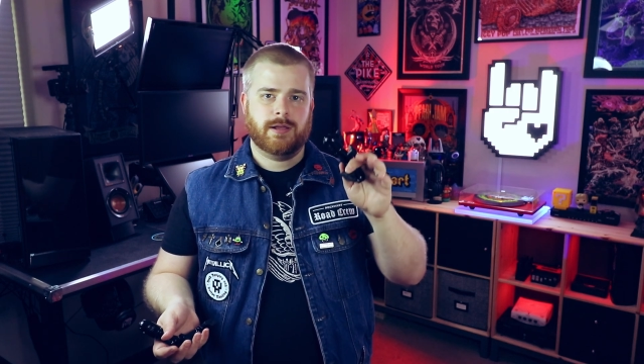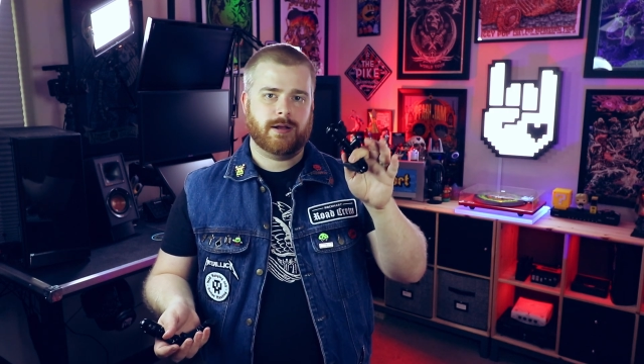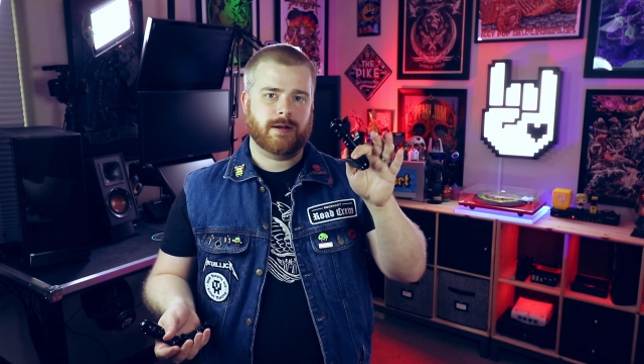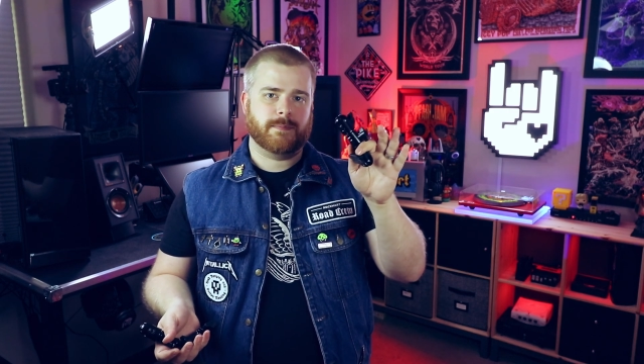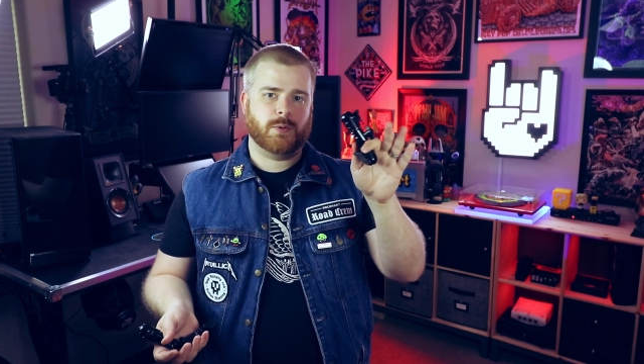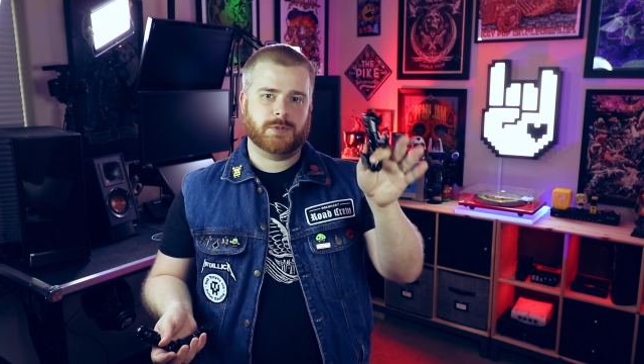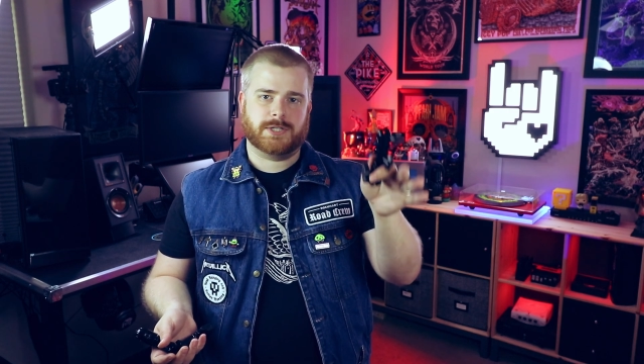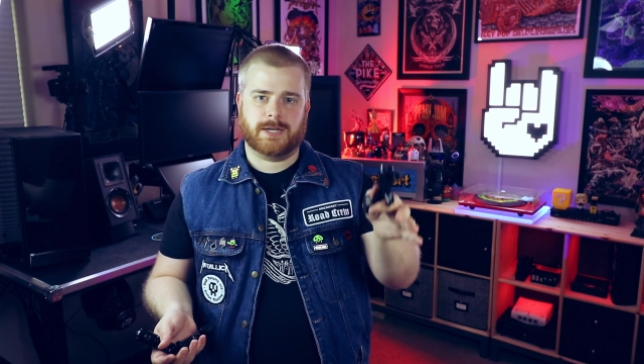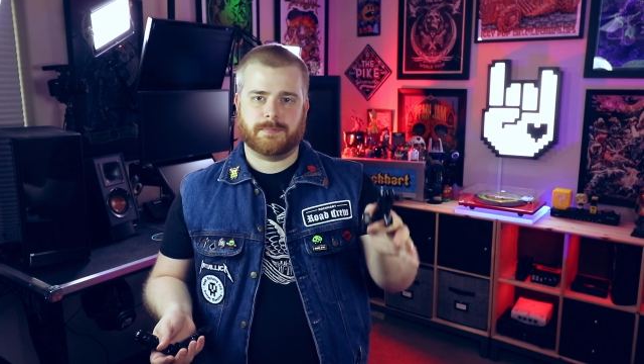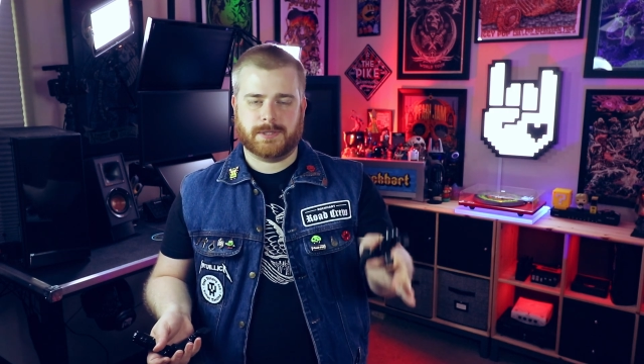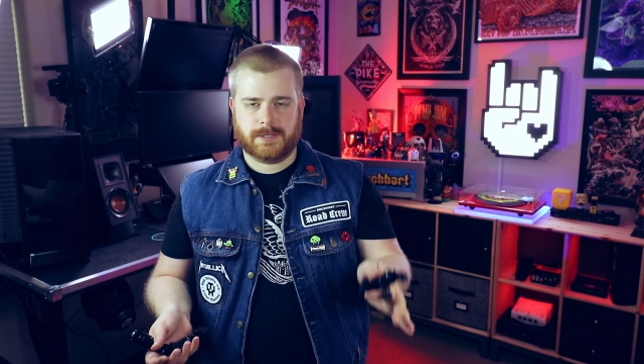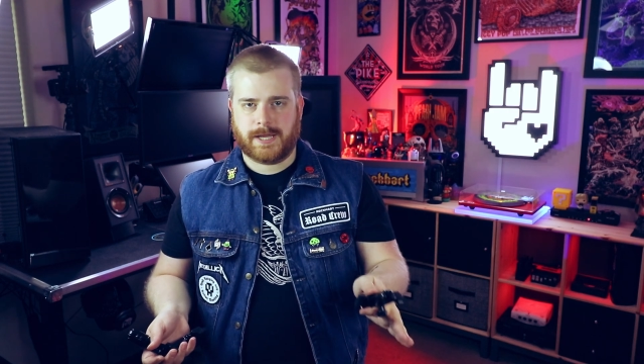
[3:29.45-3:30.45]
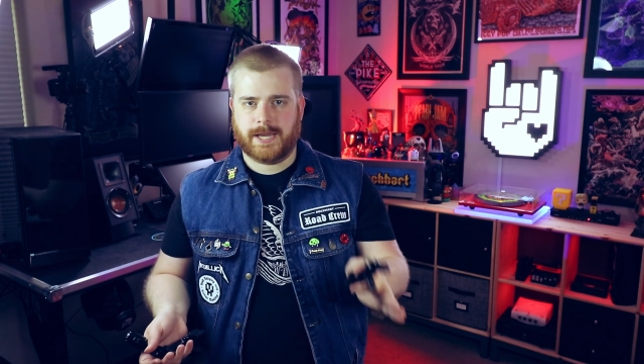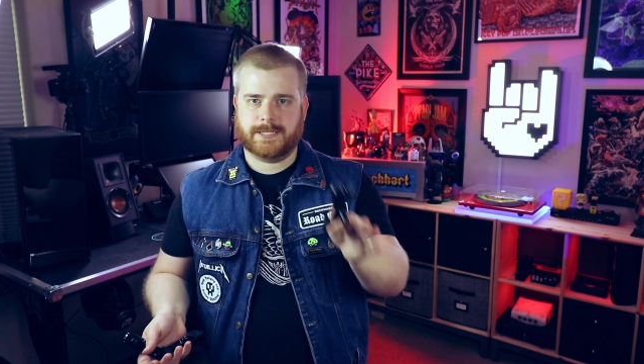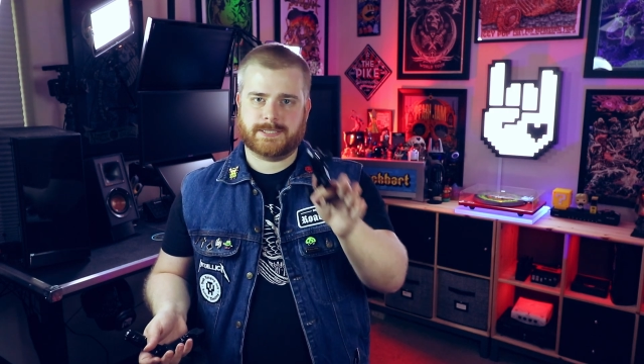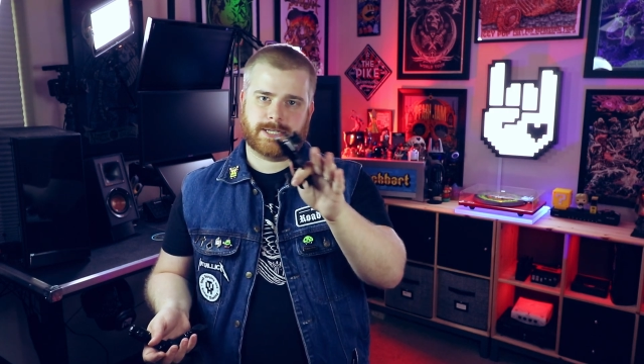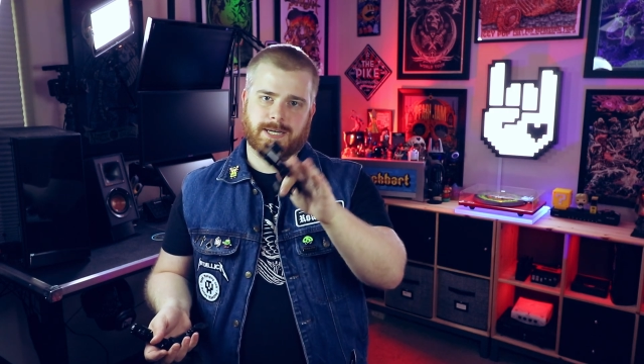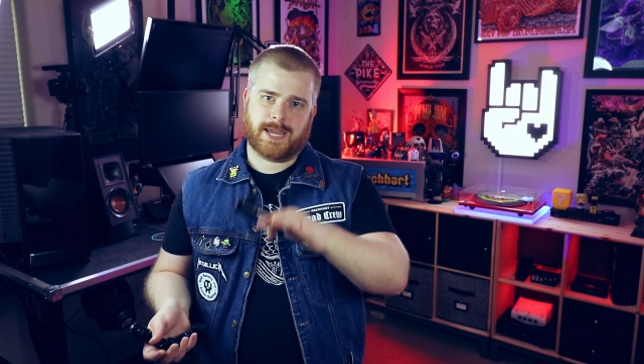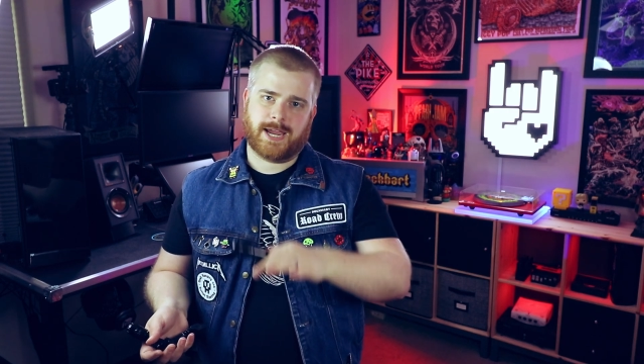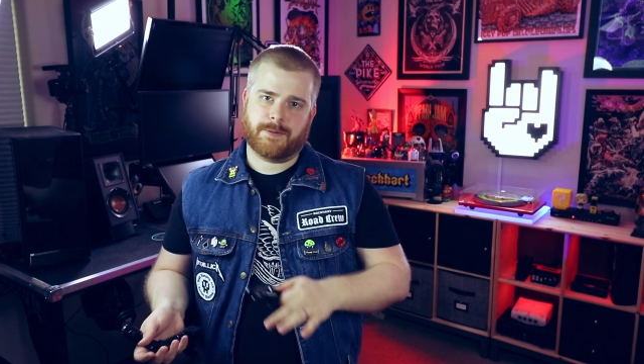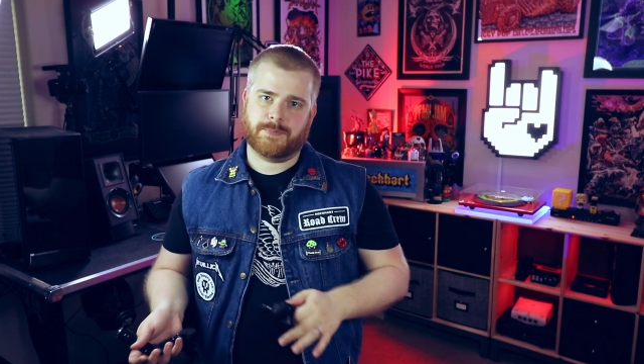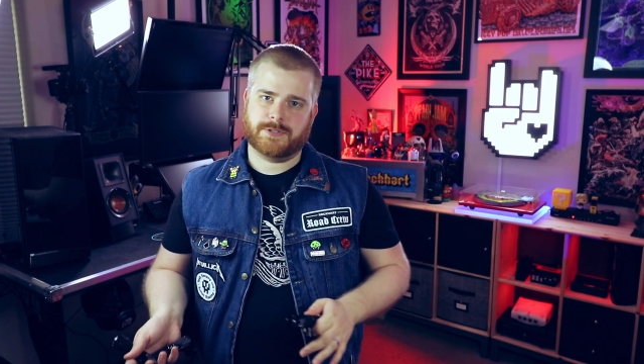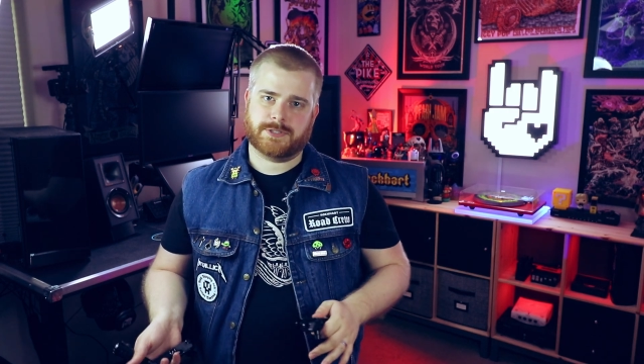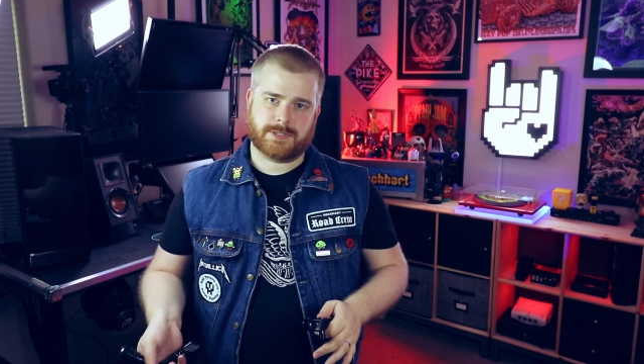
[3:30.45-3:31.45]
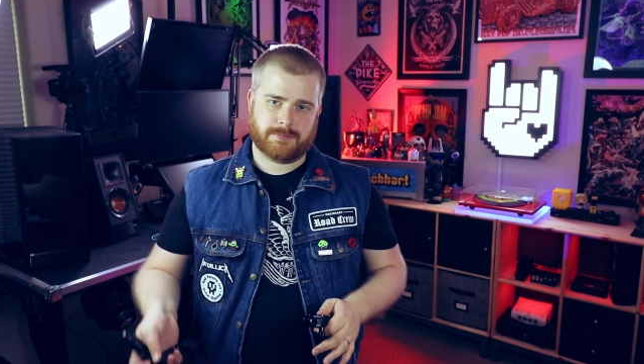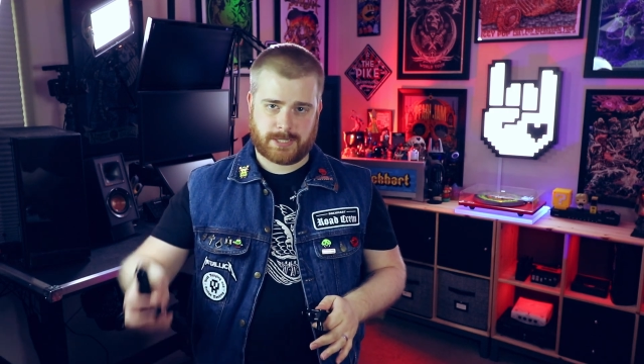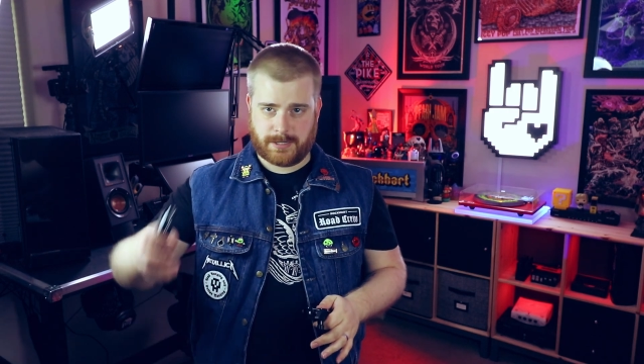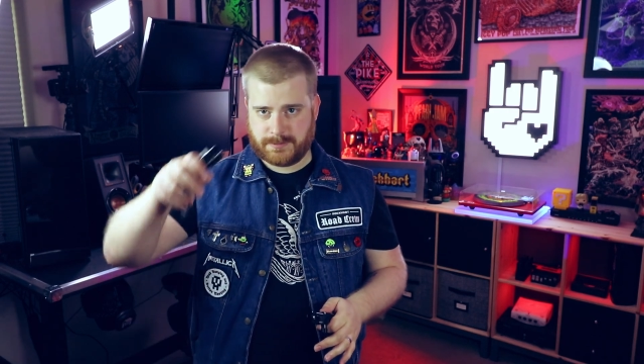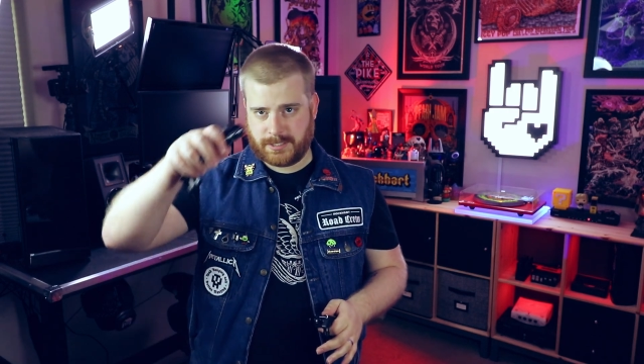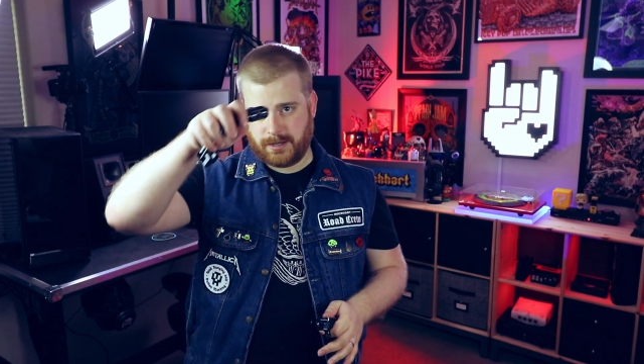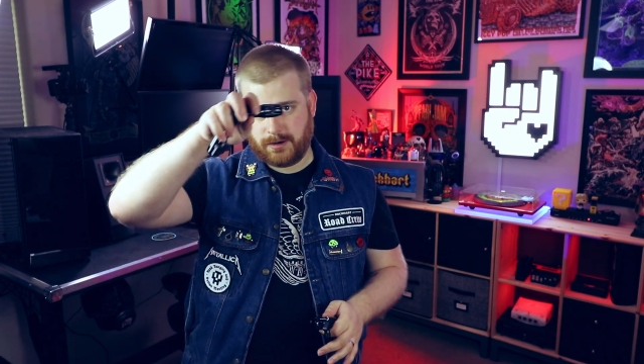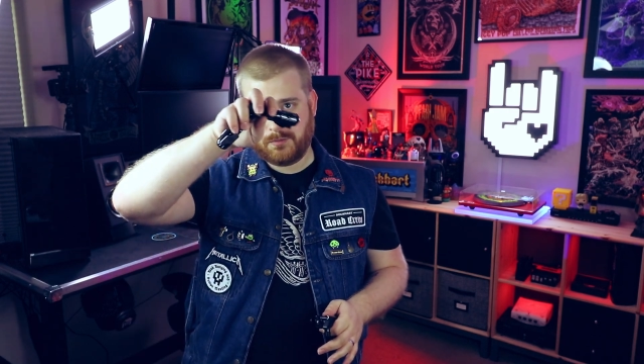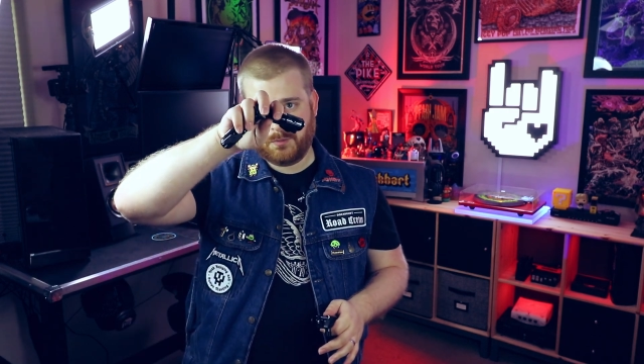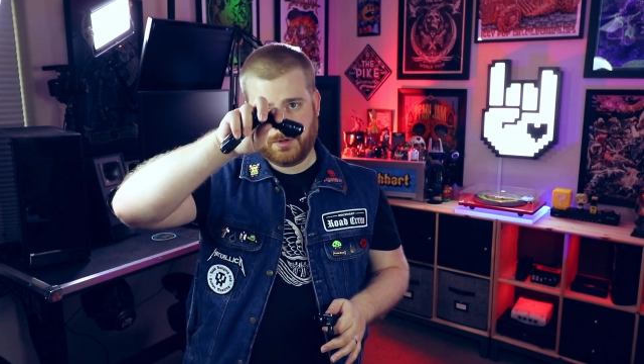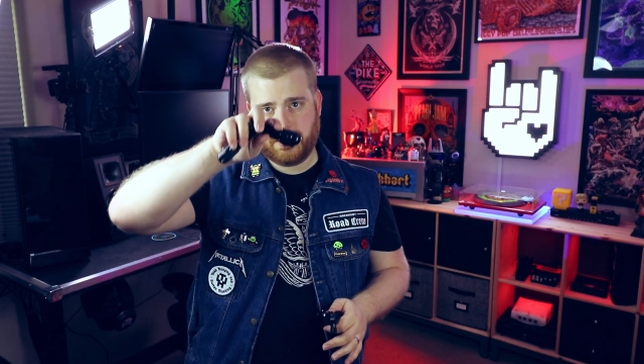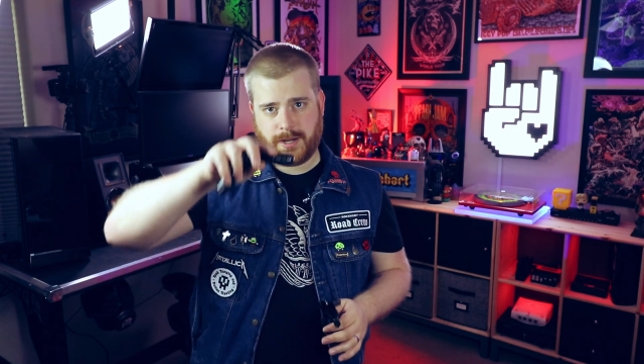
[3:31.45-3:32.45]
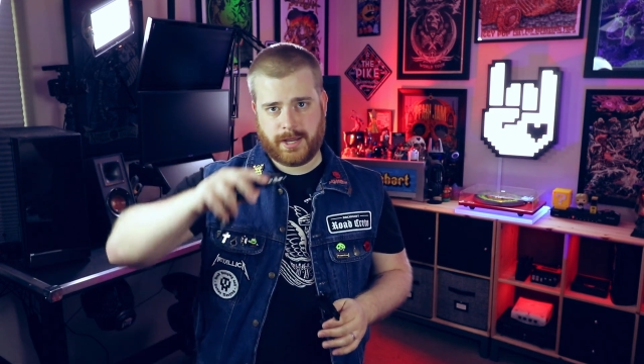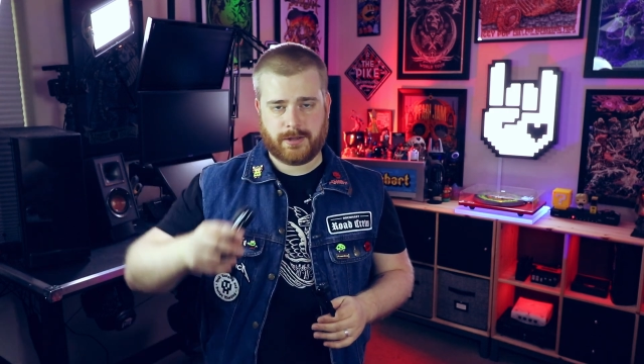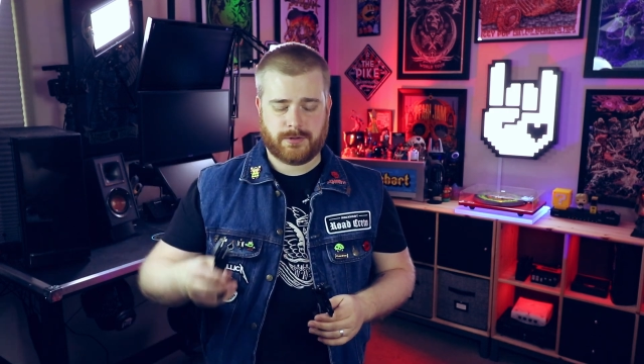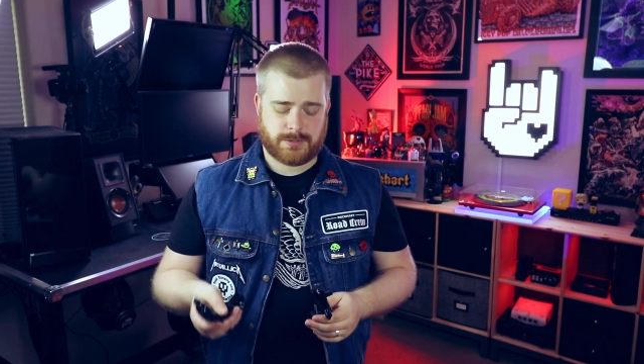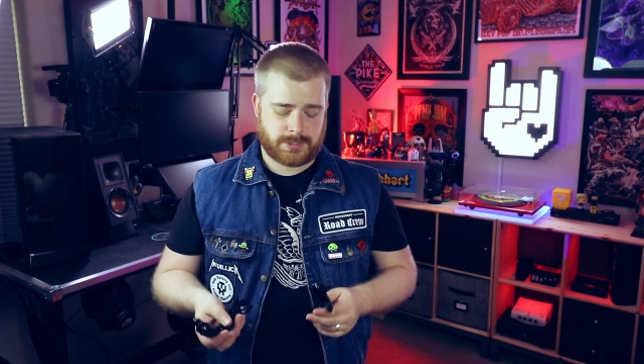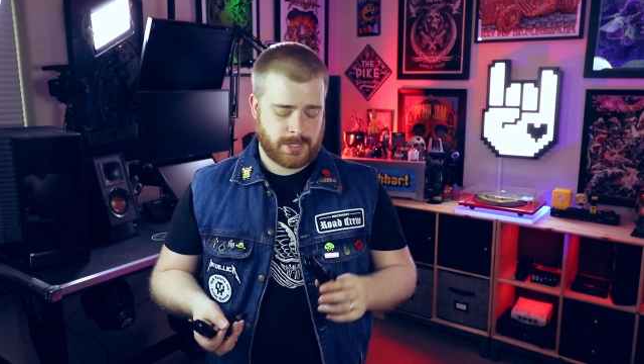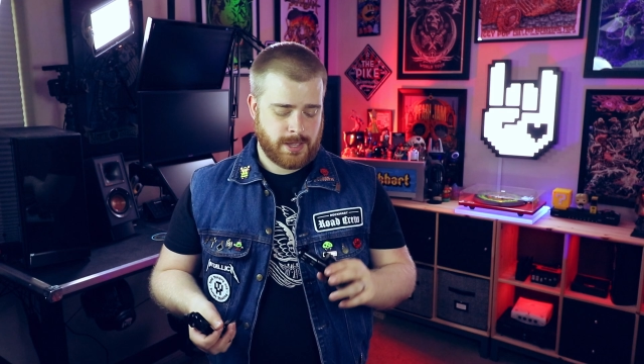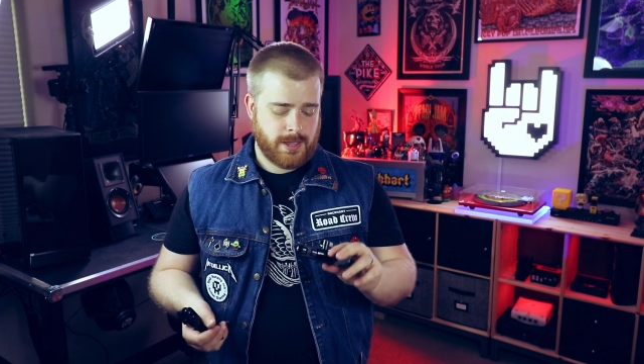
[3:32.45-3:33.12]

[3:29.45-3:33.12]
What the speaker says: holding up lights and cameras, sometimes at weird angles,